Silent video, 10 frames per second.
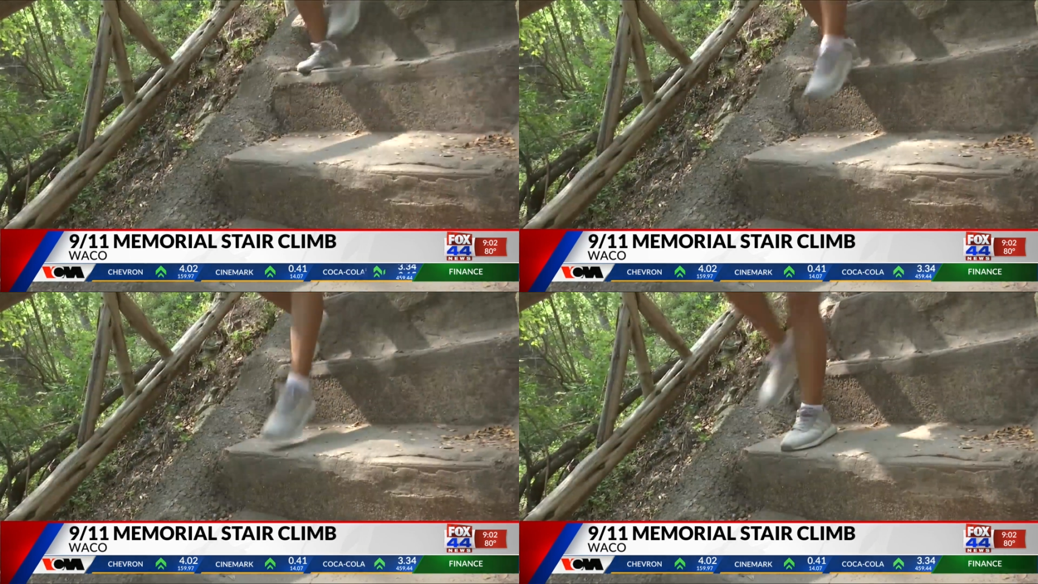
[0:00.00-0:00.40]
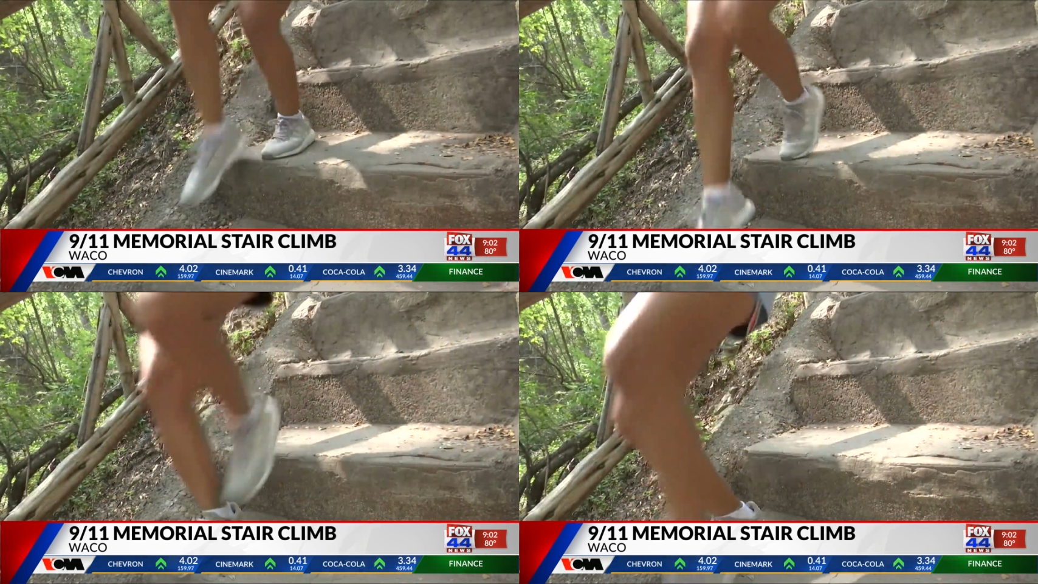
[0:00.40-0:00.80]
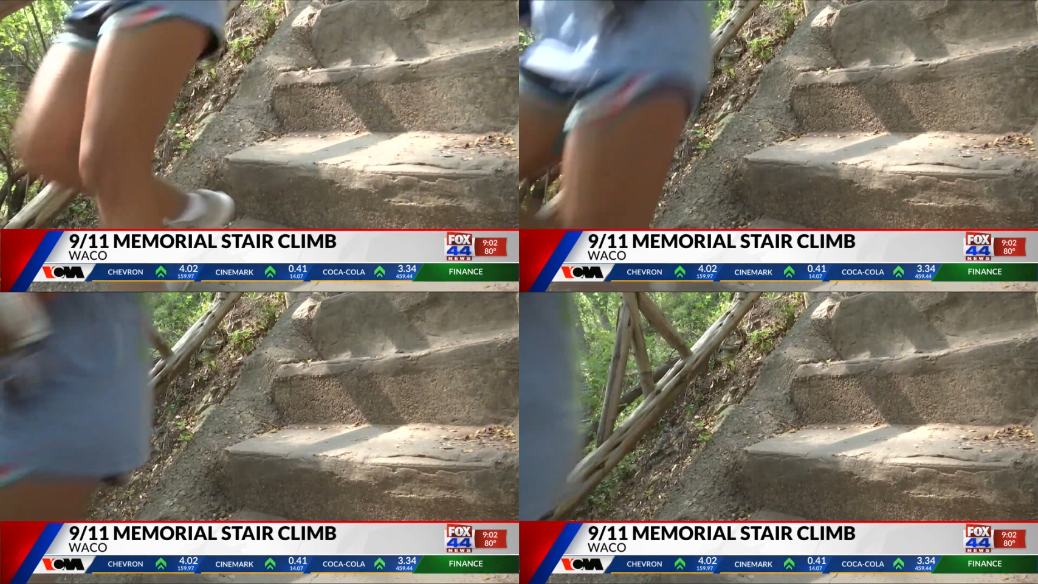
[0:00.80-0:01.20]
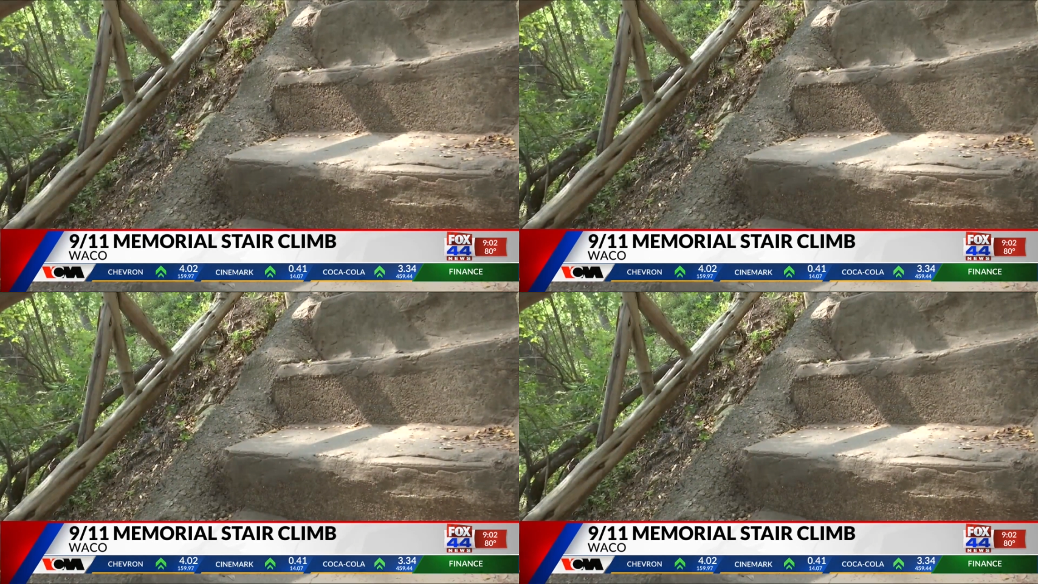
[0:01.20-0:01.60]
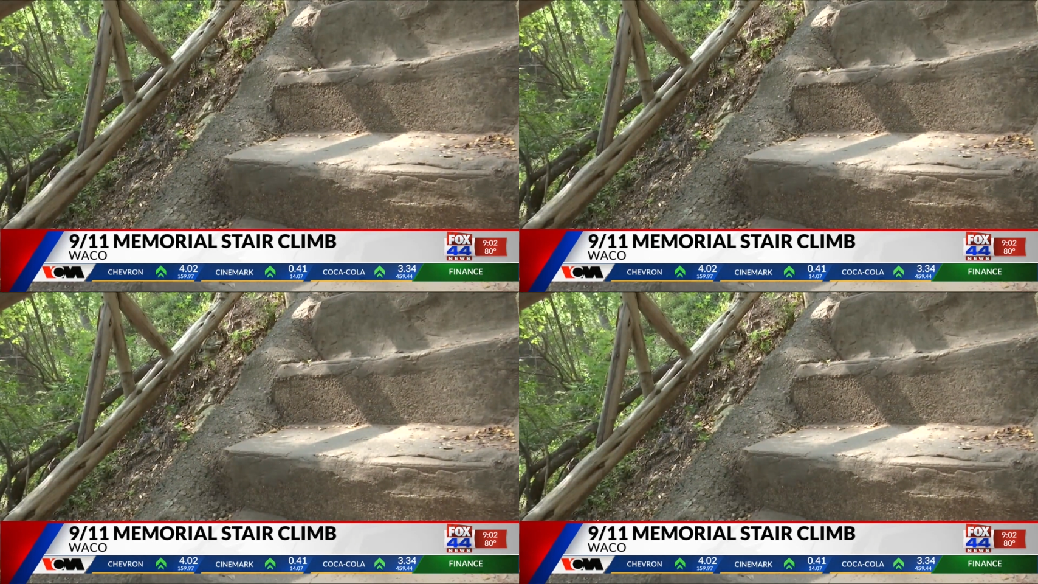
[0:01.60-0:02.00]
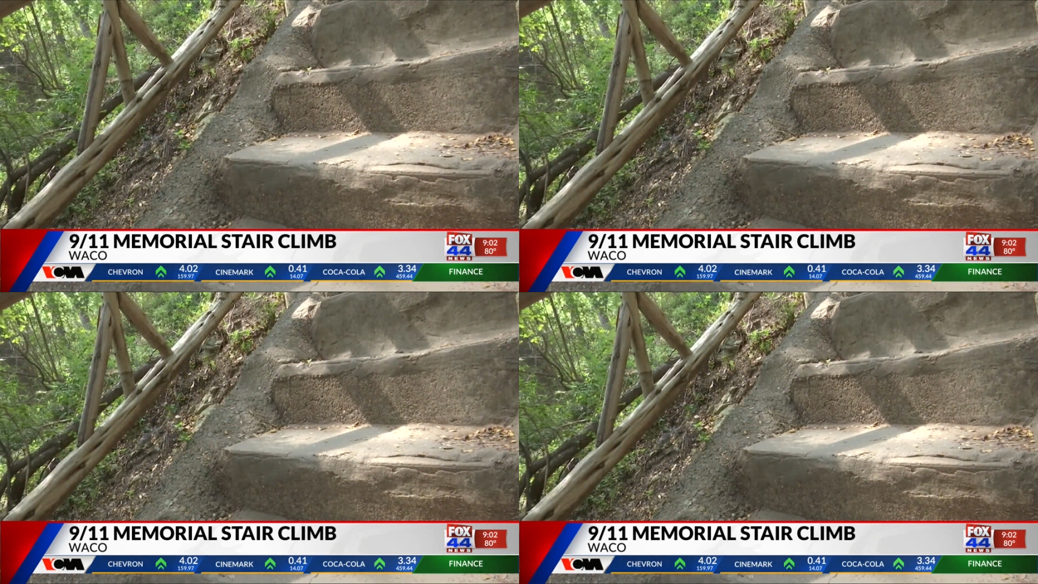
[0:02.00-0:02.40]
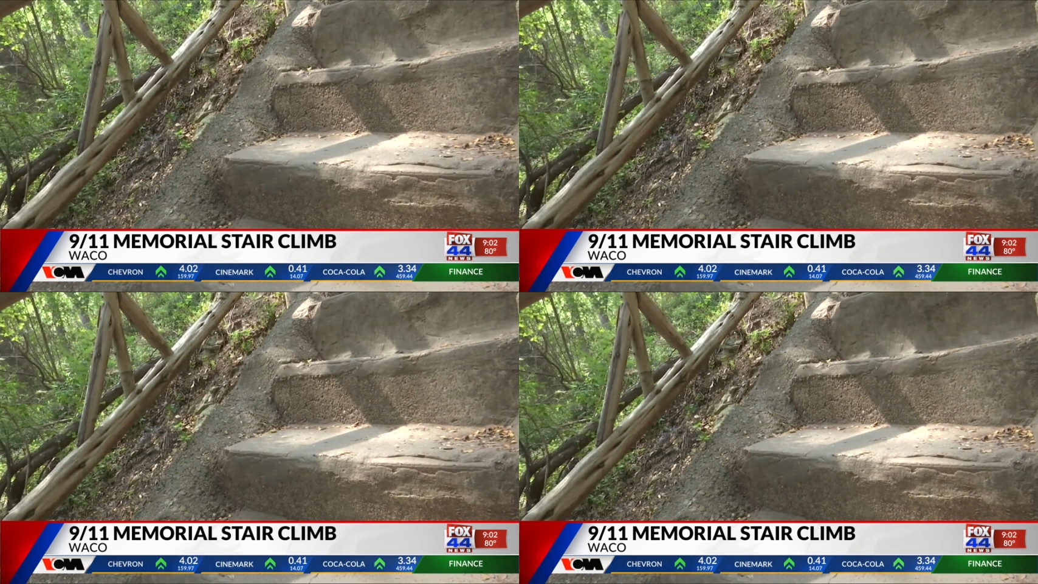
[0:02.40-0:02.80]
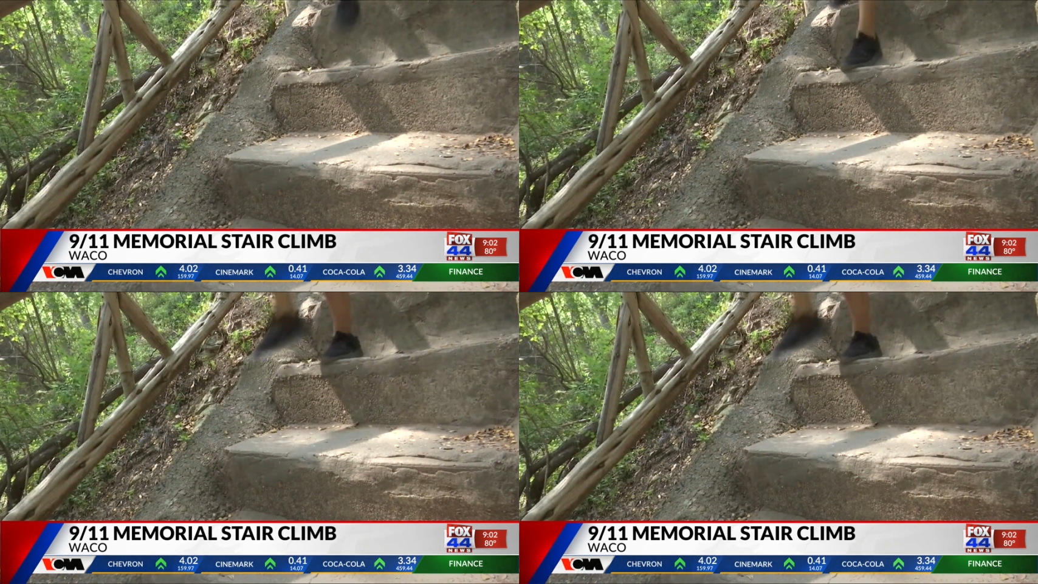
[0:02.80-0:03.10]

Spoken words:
[unreadable: no face in view]